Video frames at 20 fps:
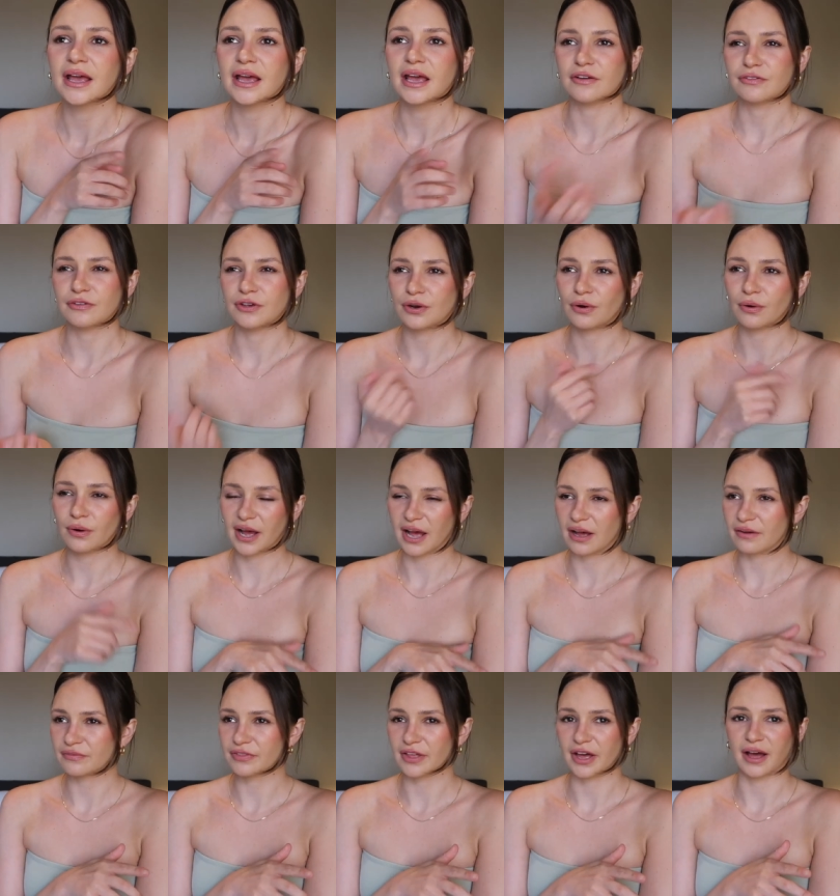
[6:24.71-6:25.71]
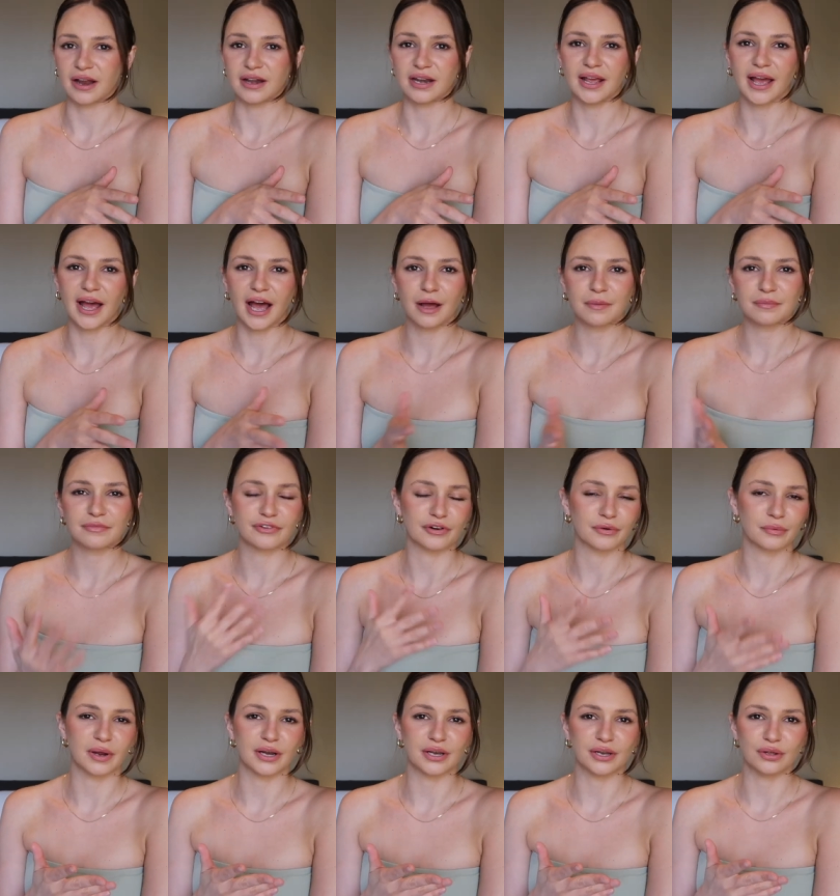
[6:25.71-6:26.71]
if you don't have the Honey app
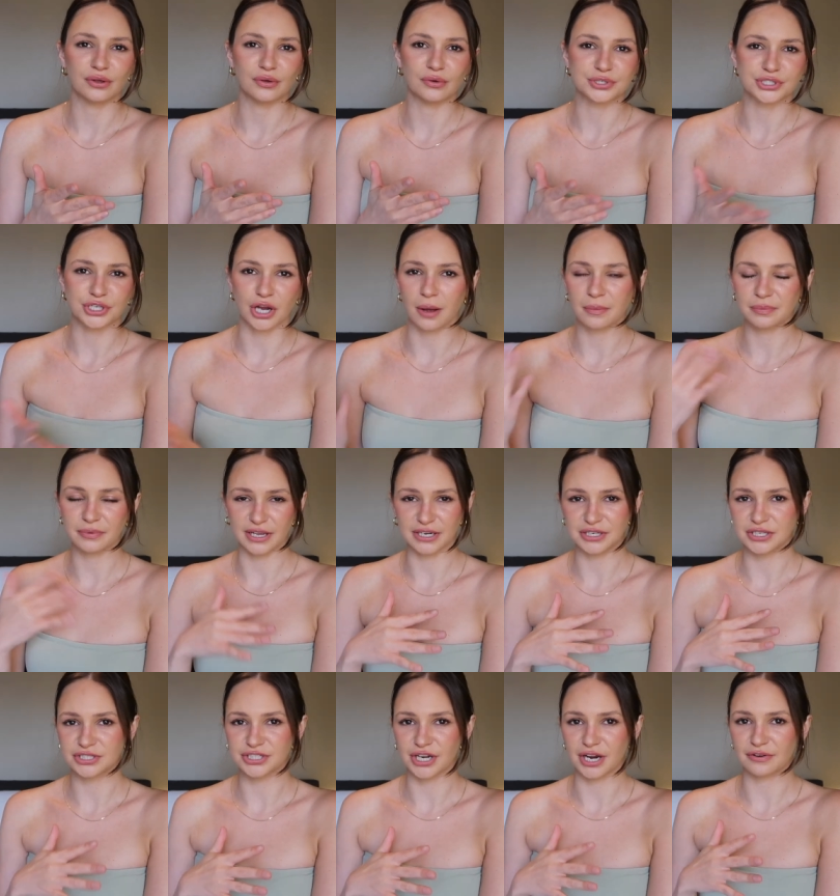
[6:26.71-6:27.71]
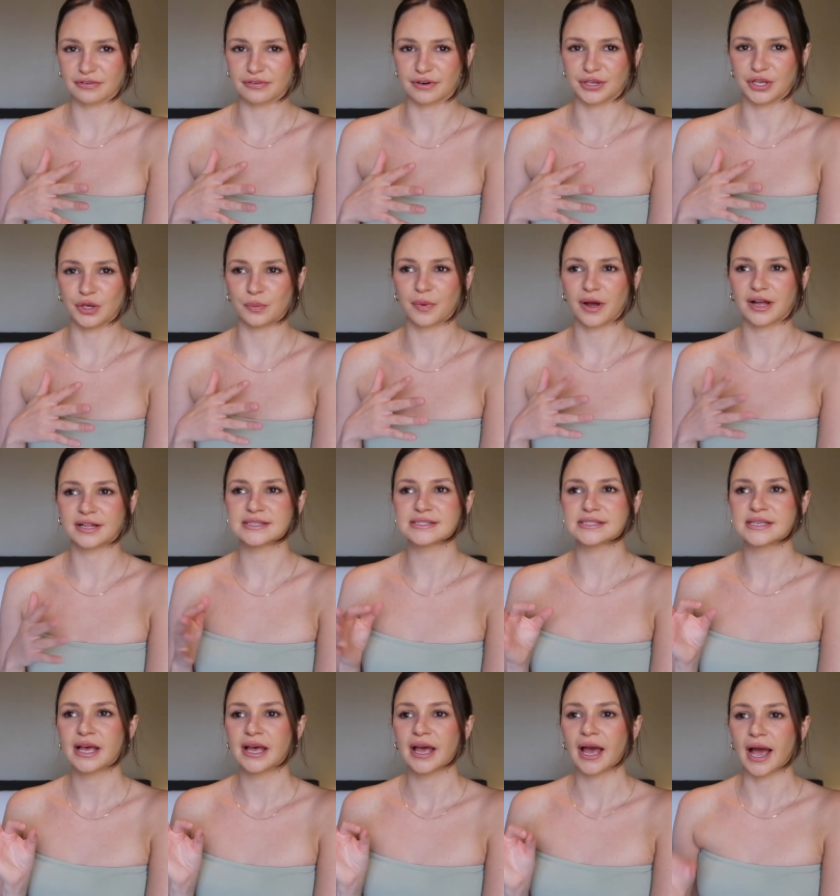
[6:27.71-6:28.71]
for when you shop, like to check for
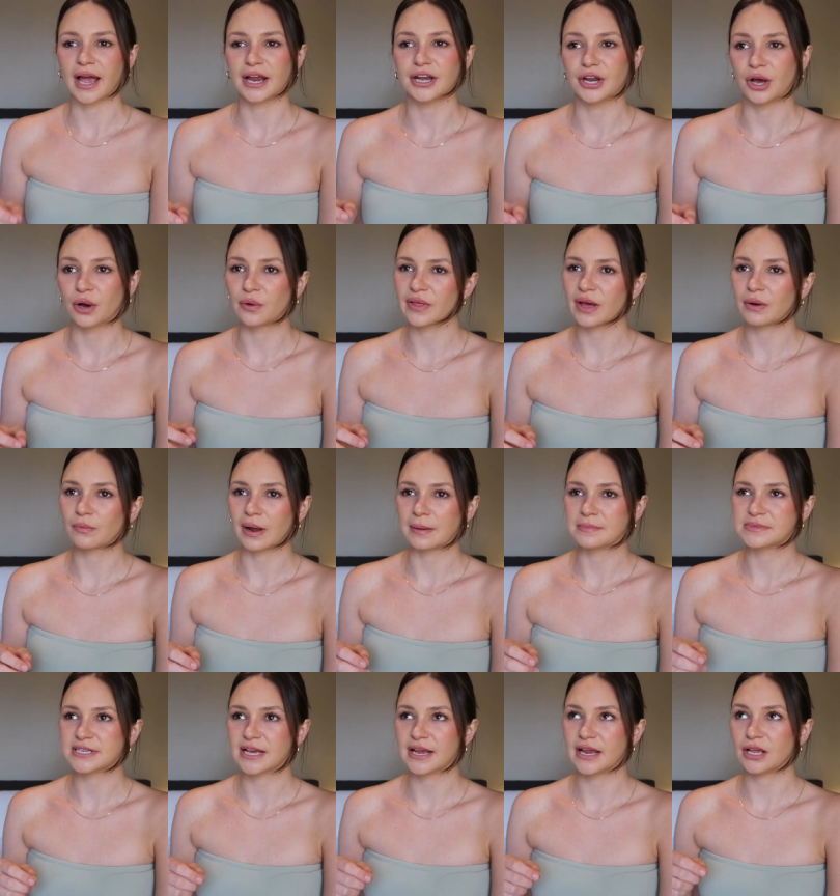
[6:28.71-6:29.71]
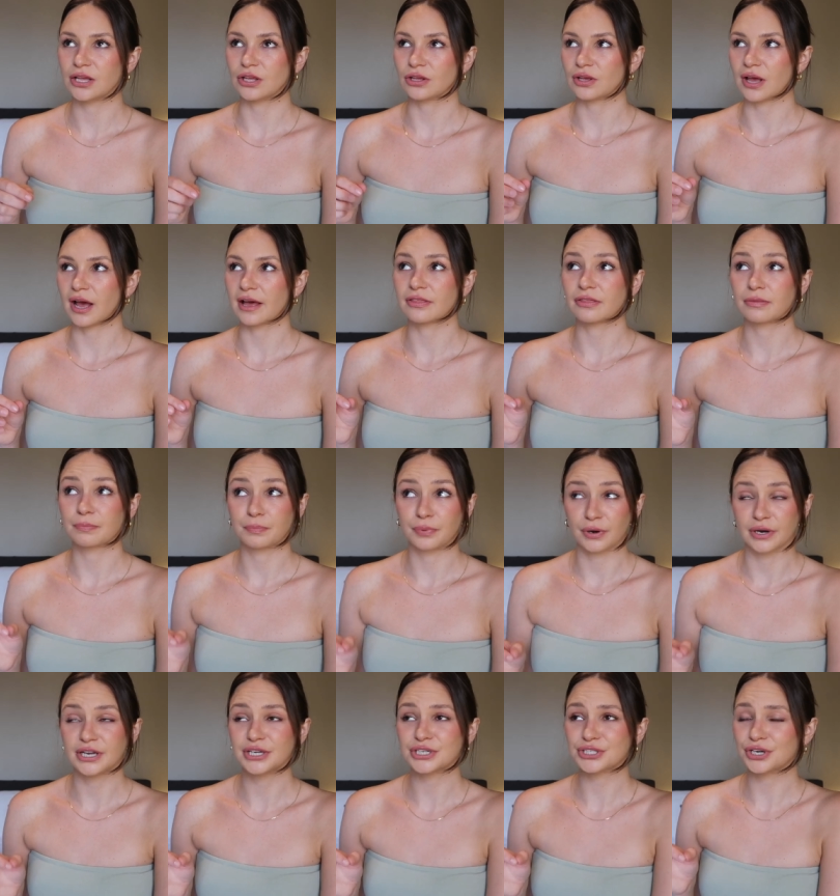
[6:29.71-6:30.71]
coupons, I know that website, I'm
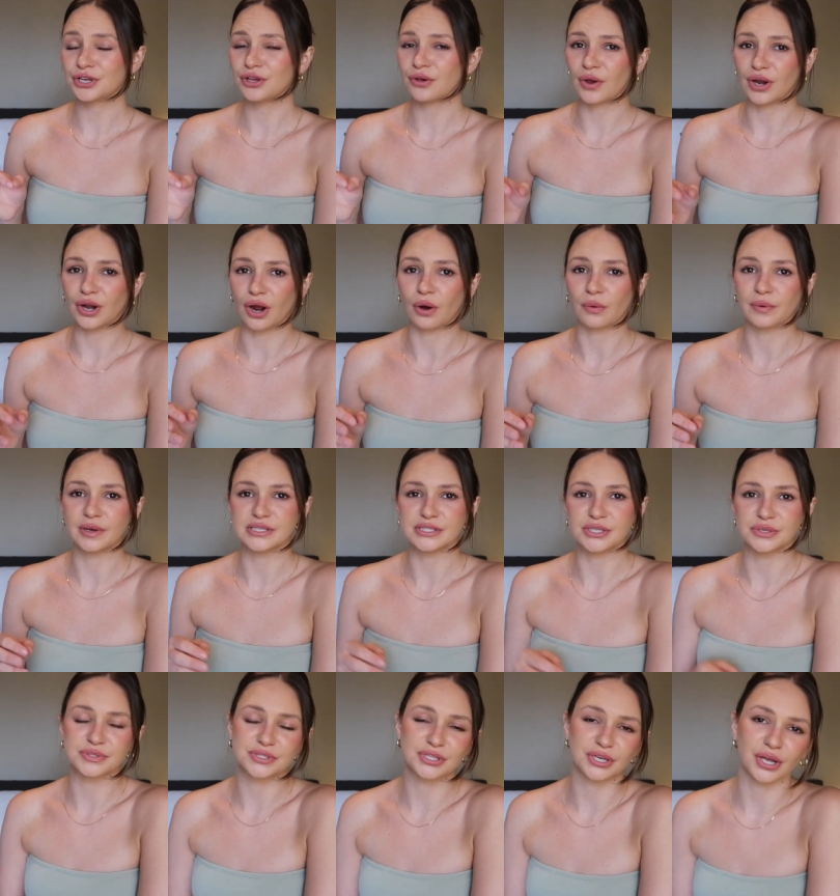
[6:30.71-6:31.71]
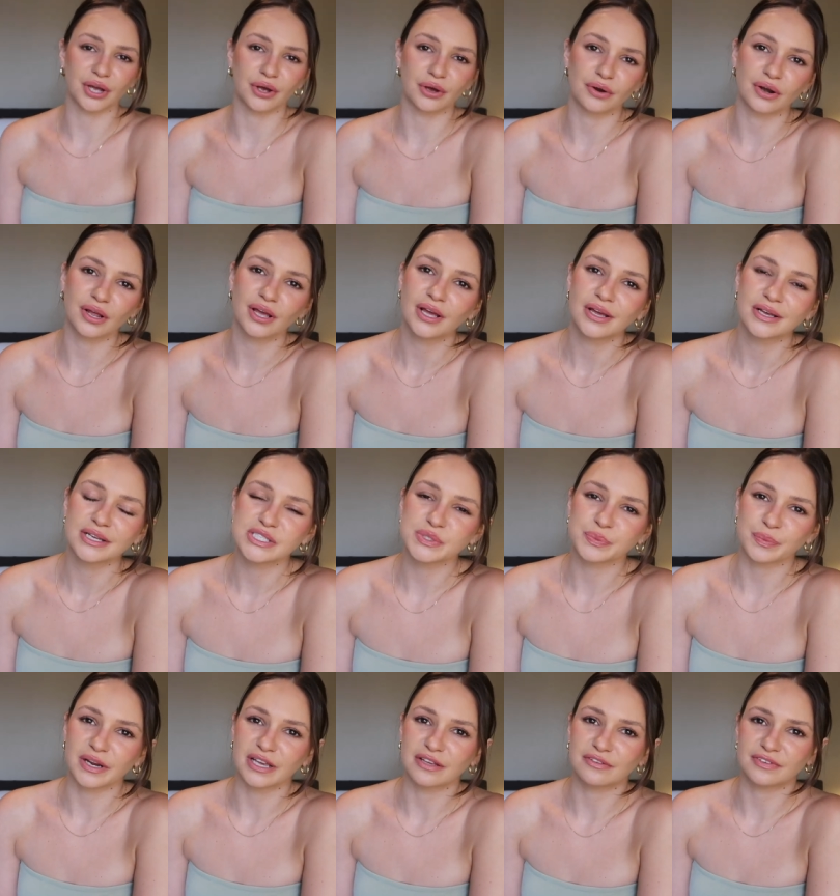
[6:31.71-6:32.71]
pretty sure you can always use the code
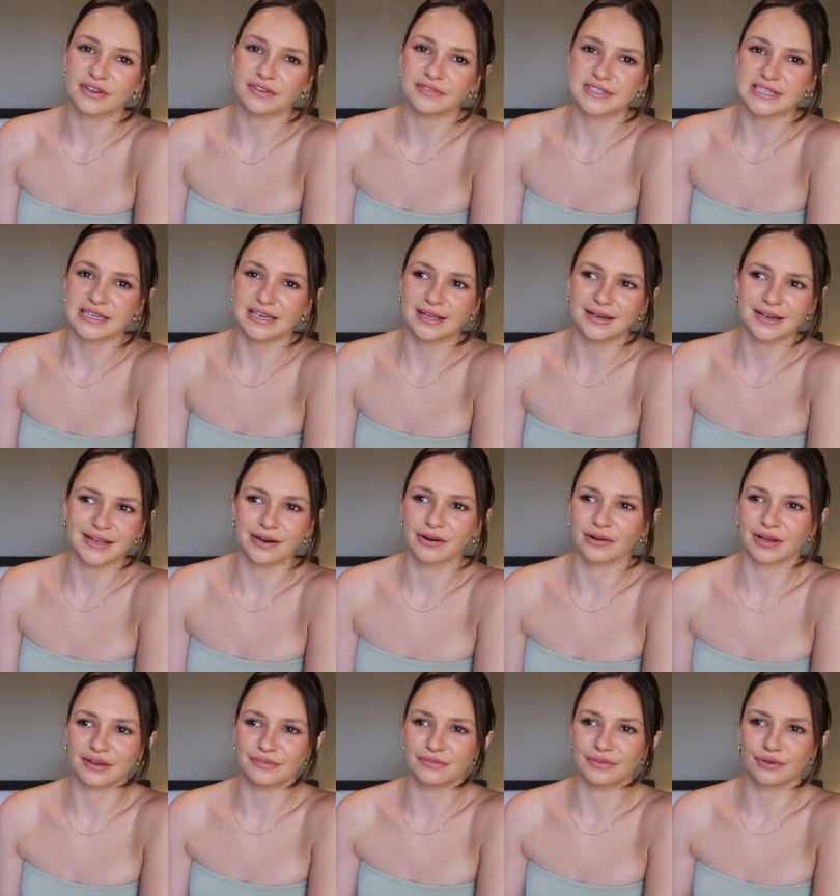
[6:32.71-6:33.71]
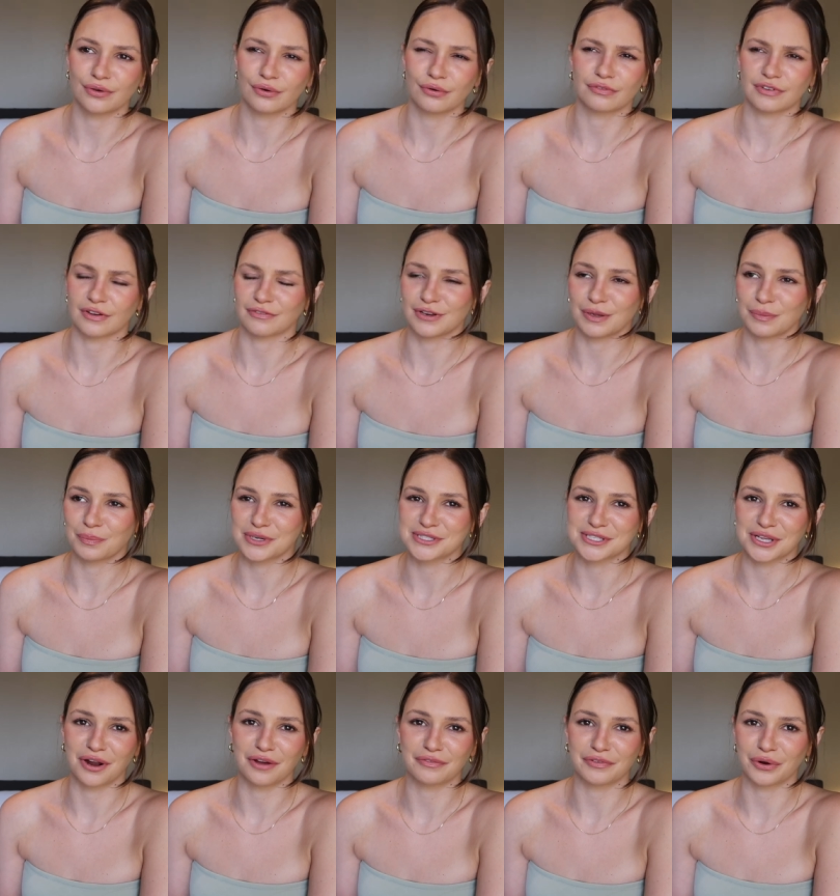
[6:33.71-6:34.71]
SPRING fifteen and it'll give you fifteen
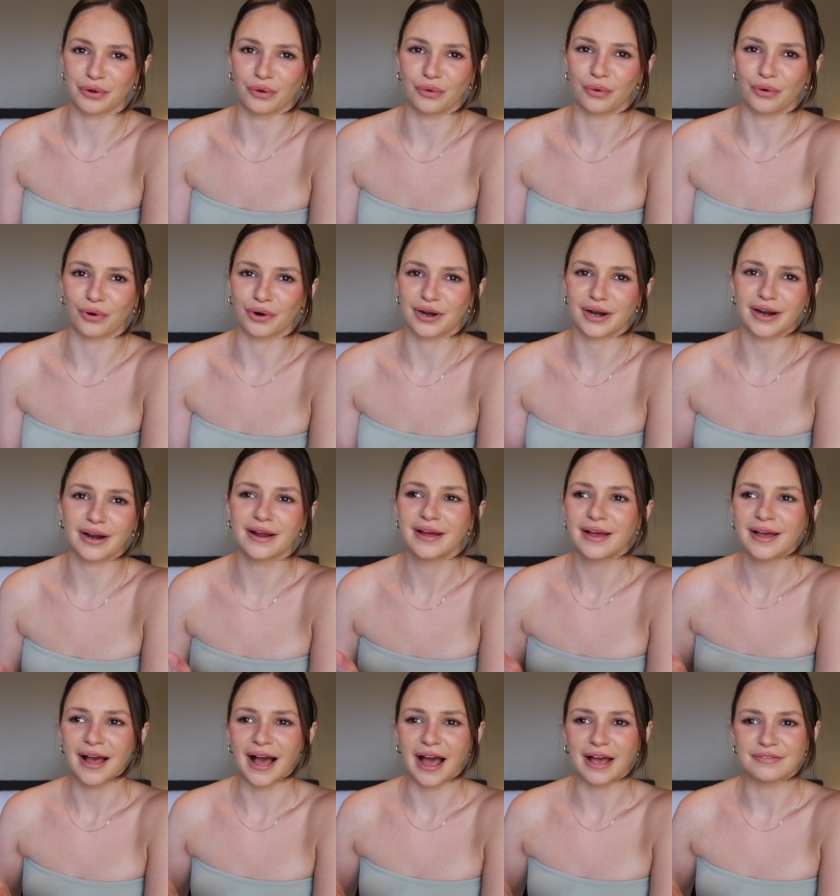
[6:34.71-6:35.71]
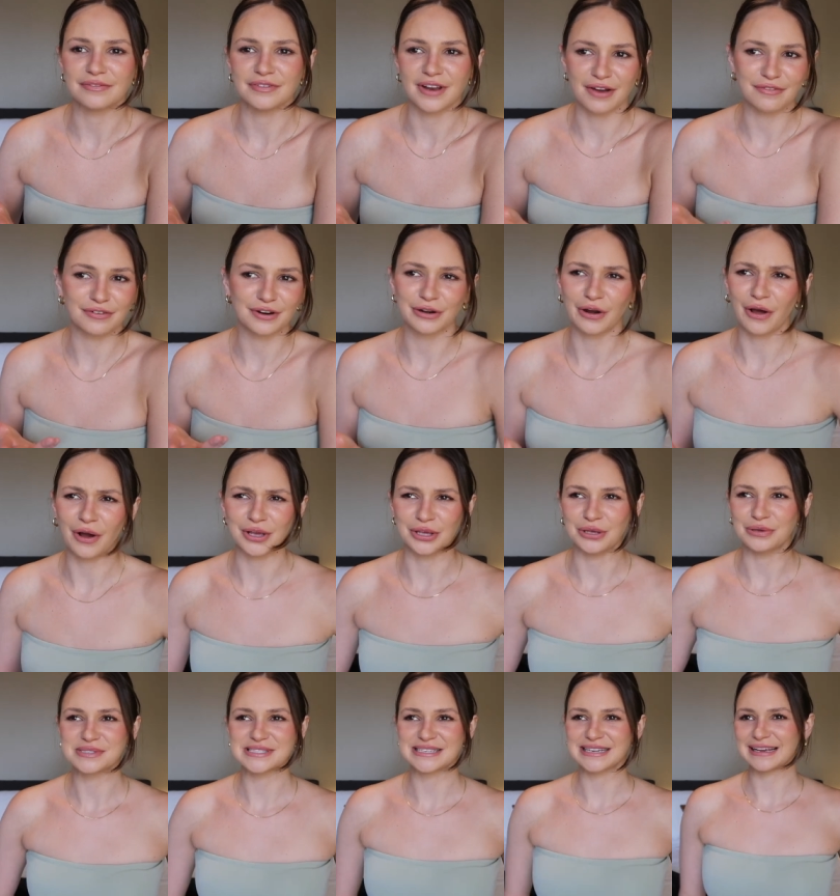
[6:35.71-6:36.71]
percent off your whole order. I've never not
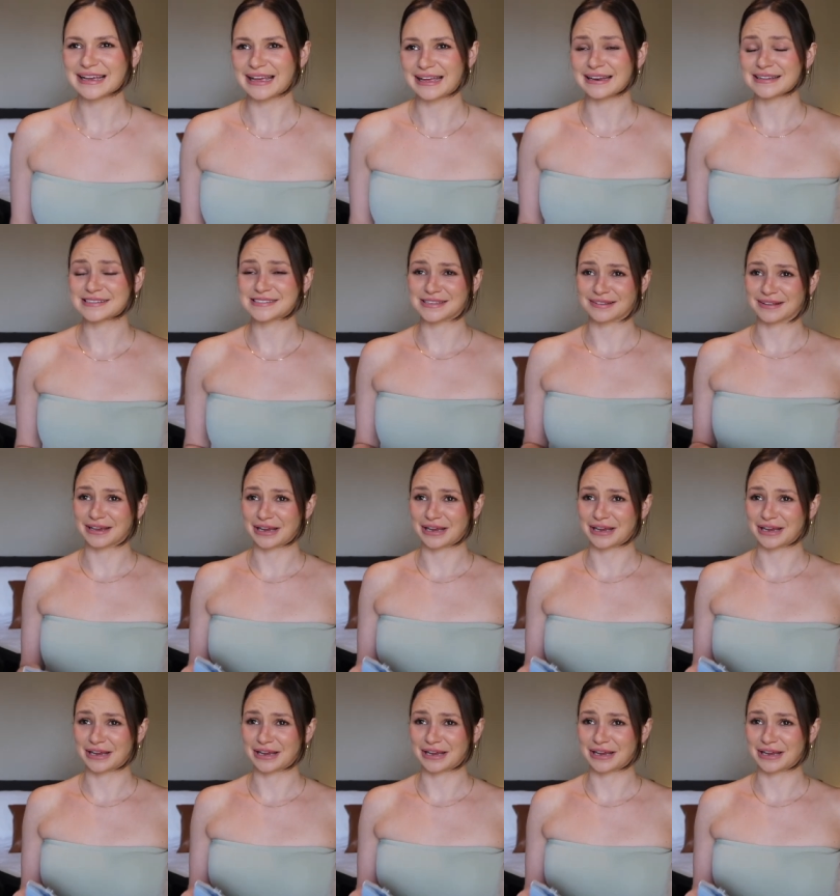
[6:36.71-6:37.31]
used it, and it's